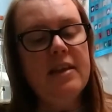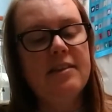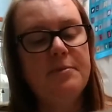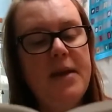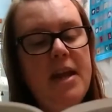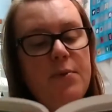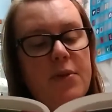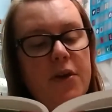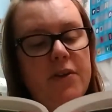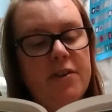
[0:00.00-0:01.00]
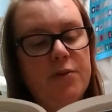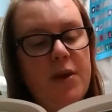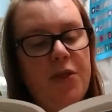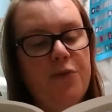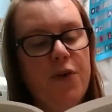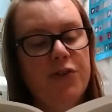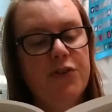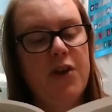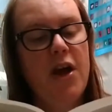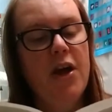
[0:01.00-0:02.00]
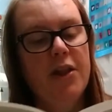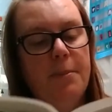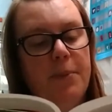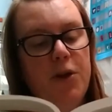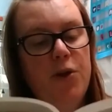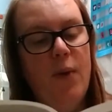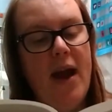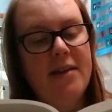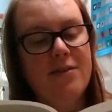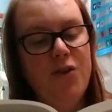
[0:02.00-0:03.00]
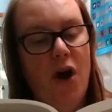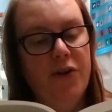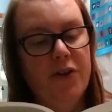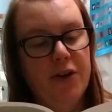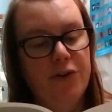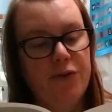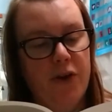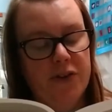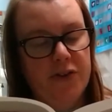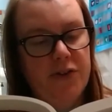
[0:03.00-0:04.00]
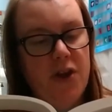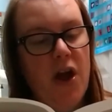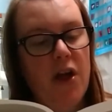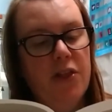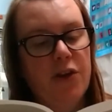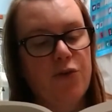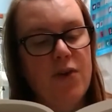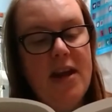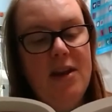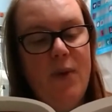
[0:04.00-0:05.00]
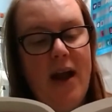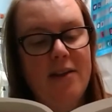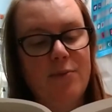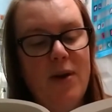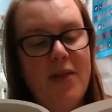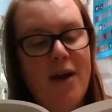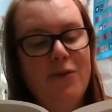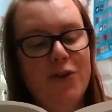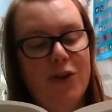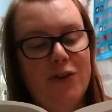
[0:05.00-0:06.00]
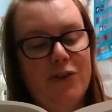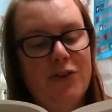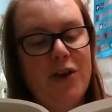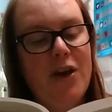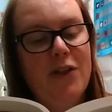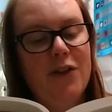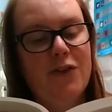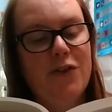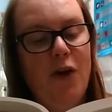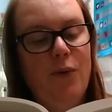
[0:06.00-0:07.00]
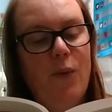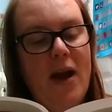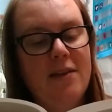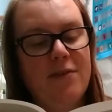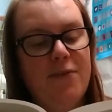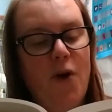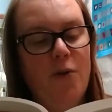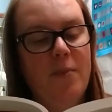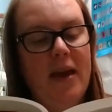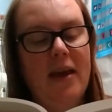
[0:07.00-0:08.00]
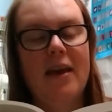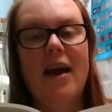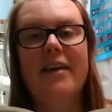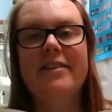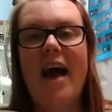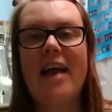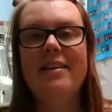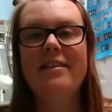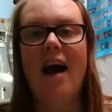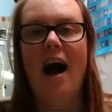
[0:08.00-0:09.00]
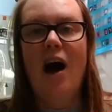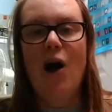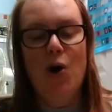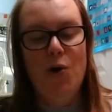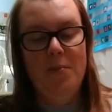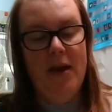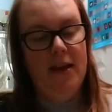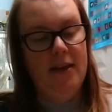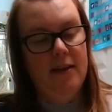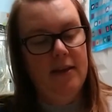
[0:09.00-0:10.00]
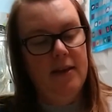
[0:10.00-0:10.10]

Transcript: Speed with us as we thrust the blue ways none can trust, the green ways without dust, the salt ways foaming, attend our homing.